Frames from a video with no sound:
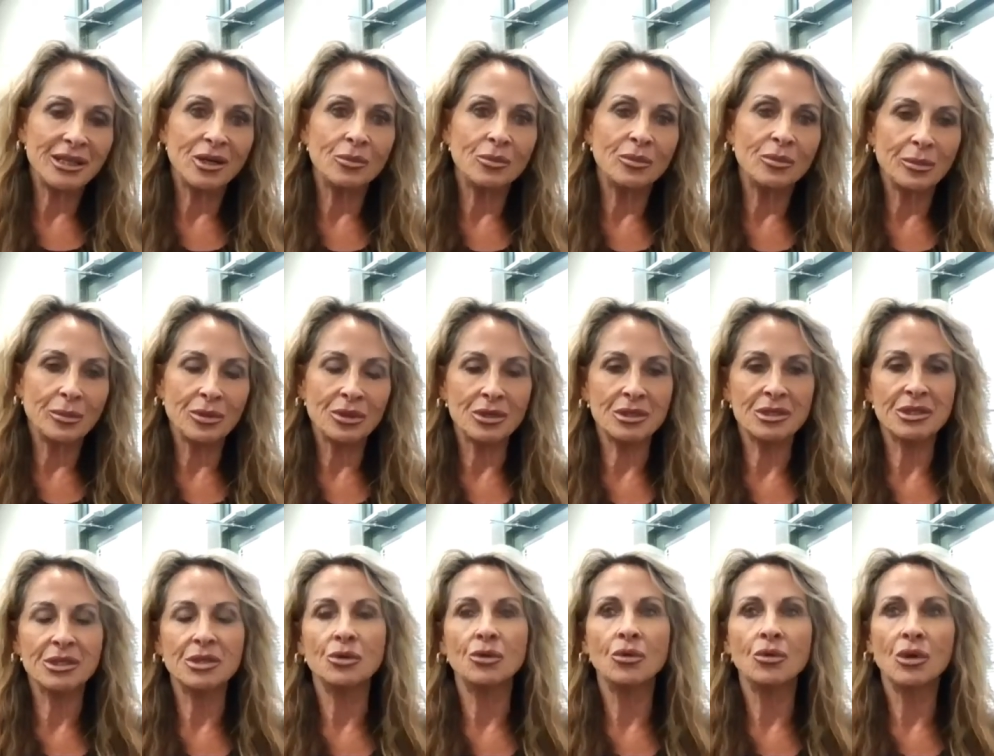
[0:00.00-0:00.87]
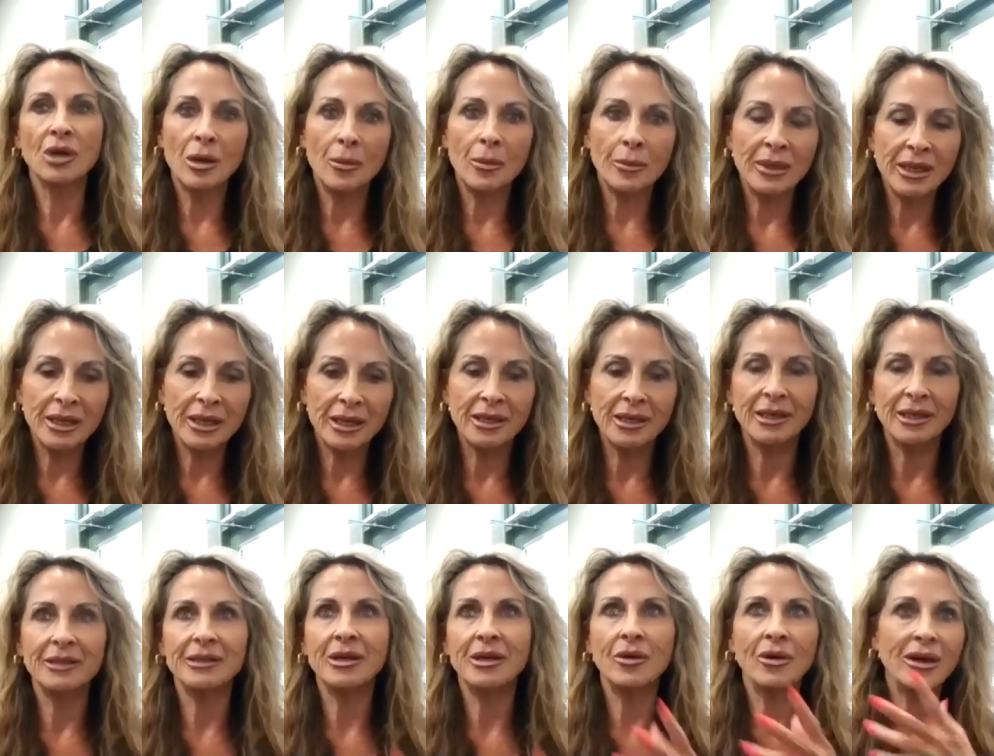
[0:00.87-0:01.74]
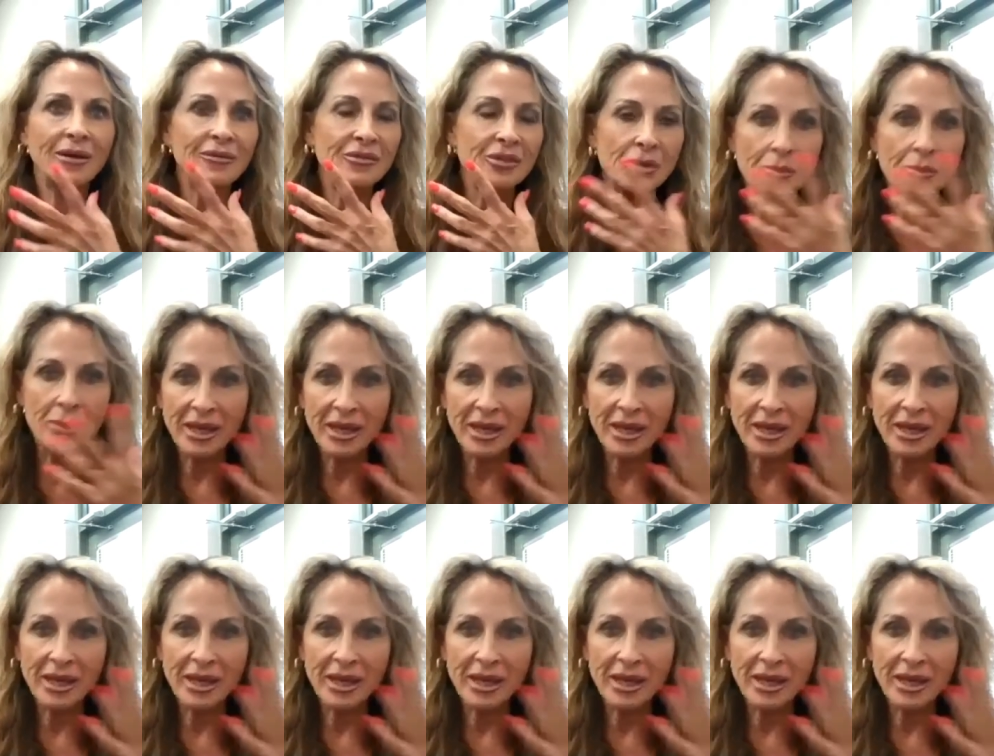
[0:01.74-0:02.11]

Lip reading: there'll be a person who come in and they'll have their